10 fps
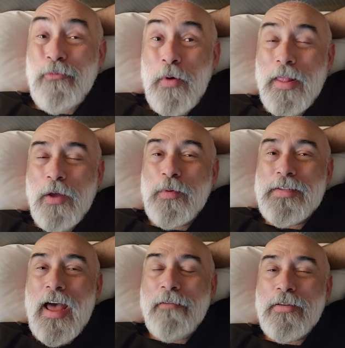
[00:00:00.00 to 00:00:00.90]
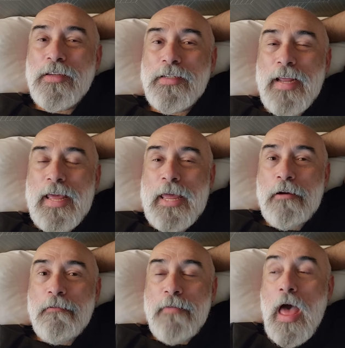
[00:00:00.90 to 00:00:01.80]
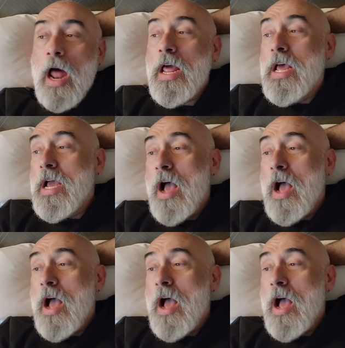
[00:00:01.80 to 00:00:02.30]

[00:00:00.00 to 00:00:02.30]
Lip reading: really, was having to take care of that.